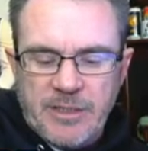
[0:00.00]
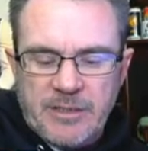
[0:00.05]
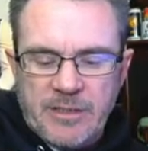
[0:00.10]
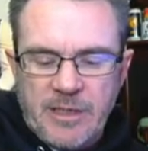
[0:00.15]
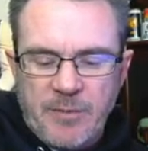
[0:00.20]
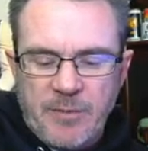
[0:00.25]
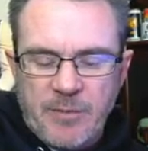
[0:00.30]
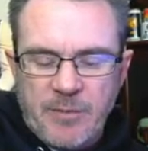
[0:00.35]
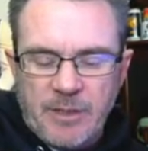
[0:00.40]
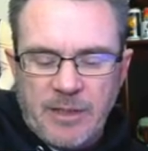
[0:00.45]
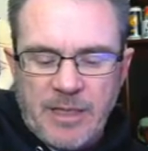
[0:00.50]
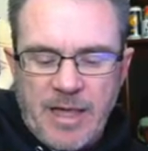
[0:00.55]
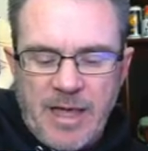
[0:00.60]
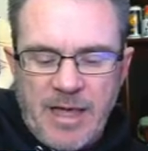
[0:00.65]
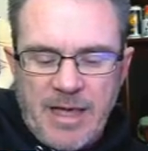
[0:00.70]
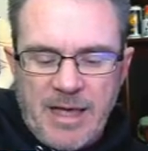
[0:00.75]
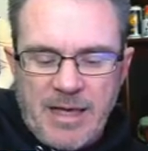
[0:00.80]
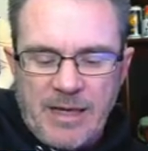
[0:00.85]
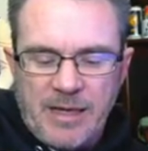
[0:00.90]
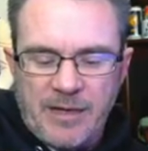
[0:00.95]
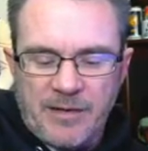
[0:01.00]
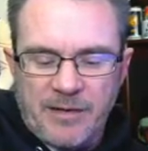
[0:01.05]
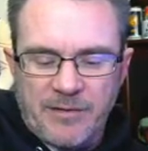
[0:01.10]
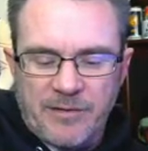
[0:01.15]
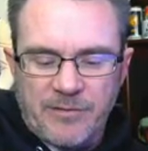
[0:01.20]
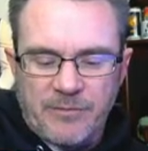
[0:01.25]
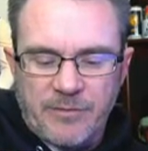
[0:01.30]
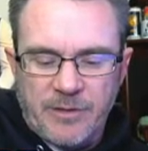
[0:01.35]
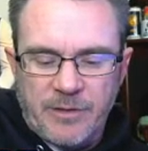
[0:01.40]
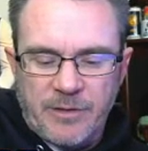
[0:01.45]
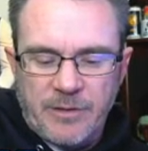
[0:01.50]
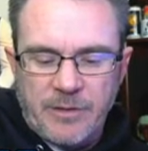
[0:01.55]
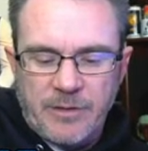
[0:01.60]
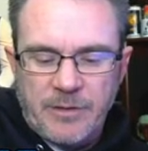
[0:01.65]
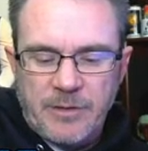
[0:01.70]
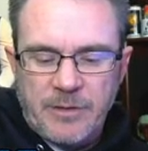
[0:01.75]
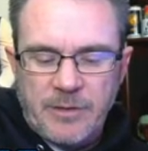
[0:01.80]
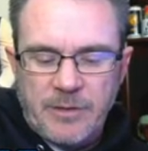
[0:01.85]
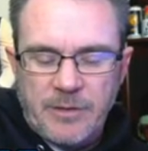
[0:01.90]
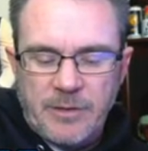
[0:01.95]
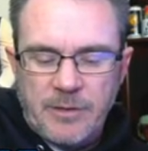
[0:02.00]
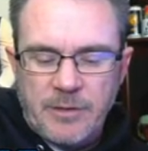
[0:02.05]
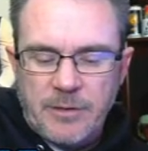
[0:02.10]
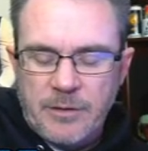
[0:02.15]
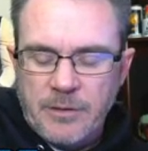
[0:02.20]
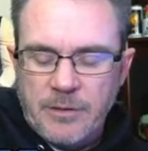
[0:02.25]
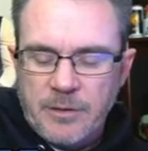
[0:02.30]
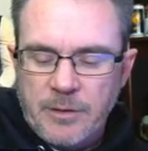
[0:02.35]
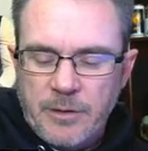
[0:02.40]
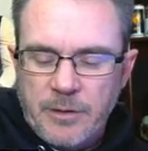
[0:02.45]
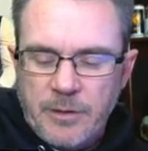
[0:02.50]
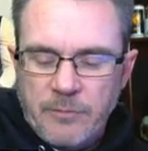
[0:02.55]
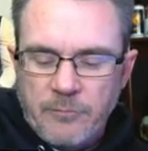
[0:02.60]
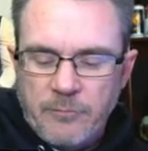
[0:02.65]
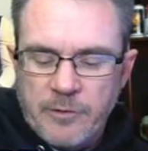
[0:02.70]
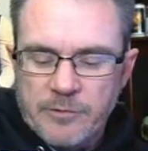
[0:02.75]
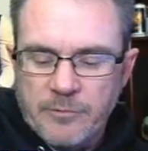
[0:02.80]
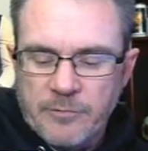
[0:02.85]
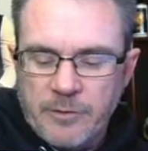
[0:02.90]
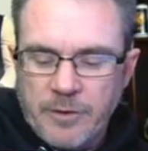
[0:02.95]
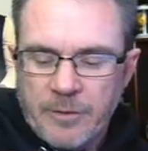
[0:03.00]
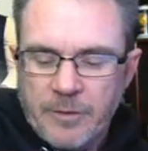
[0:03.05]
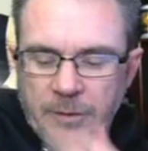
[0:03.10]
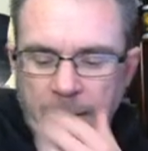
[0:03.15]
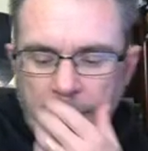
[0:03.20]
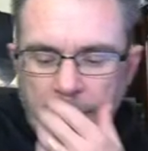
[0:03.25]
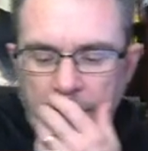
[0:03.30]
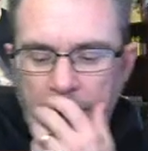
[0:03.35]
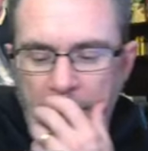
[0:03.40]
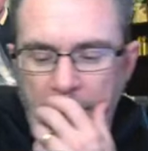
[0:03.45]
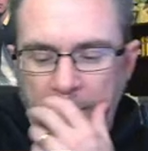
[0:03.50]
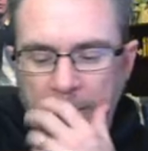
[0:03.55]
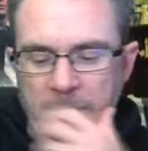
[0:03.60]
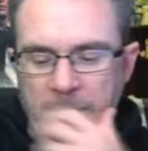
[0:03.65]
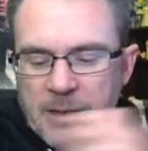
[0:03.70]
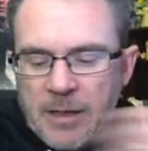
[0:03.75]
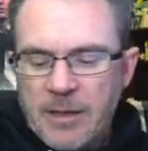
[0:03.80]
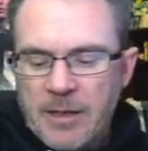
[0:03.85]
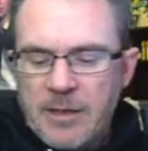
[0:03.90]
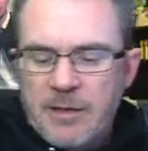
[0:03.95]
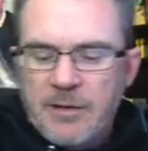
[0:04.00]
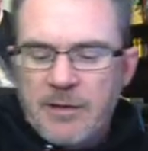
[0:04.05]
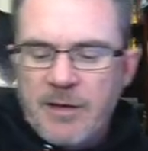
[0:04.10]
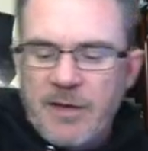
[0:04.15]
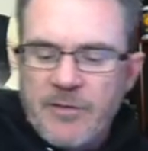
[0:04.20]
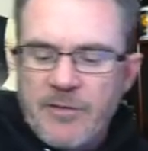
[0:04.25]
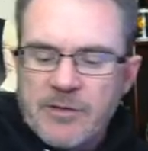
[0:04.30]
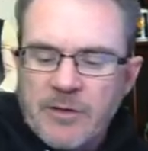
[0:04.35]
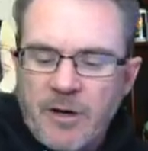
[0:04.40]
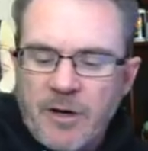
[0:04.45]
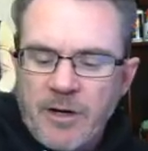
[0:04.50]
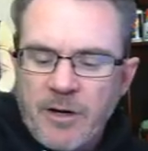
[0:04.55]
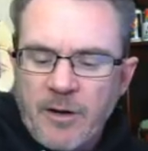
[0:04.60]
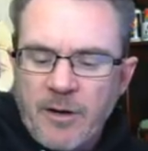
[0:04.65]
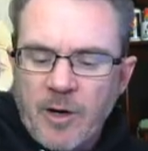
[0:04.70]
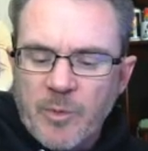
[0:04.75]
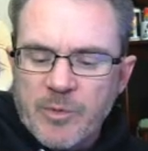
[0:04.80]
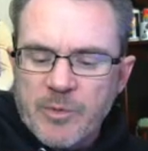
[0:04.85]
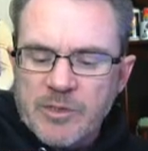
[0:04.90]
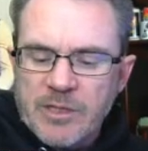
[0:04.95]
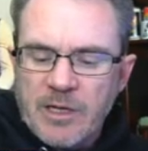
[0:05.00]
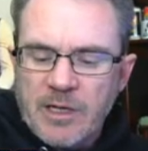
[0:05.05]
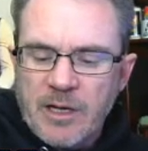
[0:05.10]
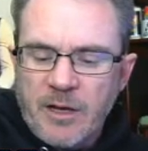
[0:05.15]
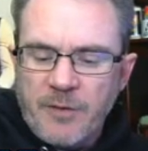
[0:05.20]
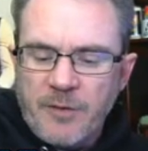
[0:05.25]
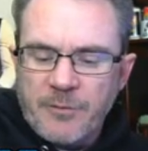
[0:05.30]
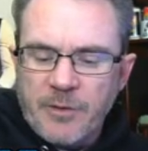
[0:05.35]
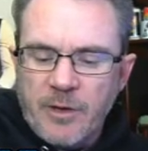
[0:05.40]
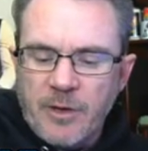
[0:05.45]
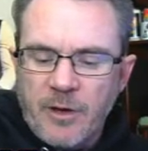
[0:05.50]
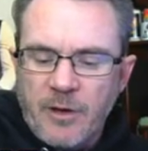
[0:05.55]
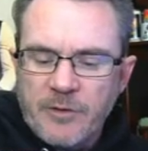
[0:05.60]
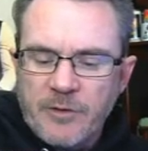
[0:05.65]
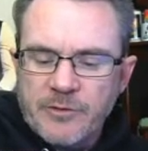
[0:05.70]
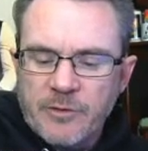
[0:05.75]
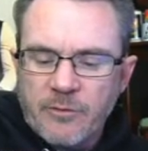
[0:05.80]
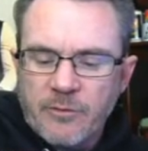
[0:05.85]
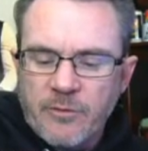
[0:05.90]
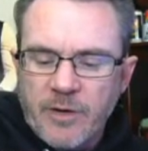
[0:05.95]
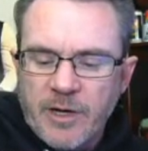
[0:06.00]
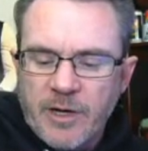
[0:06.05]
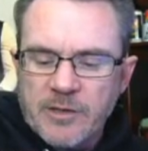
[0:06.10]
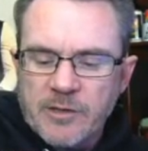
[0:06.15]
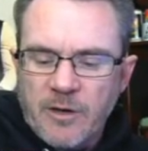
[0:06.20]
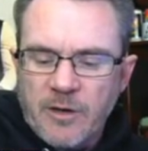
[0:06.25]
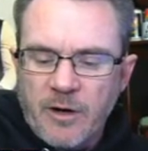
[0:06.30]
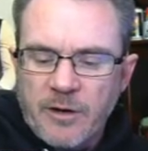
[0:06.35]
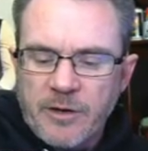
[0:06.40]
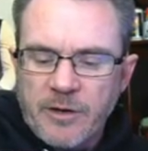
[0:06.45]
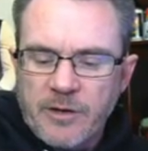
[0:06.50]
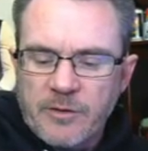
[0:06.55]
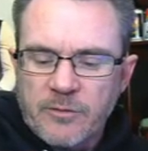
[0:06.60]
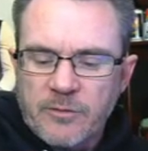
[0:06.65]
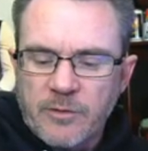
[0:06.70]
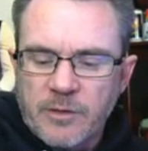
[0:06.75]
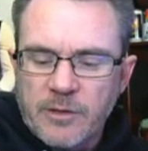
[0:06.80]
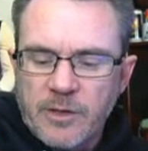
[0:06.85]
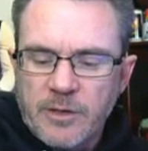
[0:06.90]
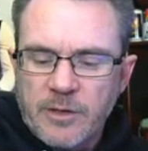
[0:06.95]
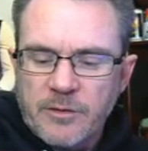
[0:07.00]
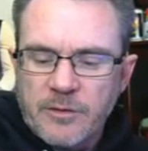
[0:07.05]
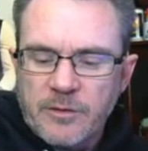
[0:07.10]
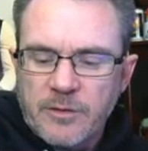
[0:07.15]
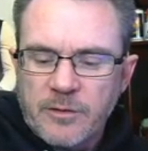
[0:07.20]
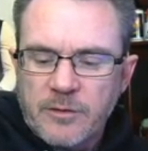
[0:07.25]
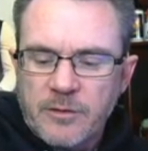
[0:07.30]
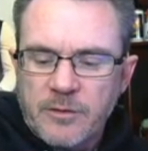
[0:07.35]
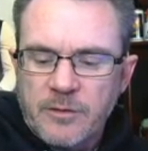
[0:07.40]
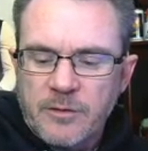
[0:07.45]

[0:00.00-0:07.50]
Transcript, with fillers: team live wasn't really thinking about that. If he's already at 100% health, he also grants Hardy to another...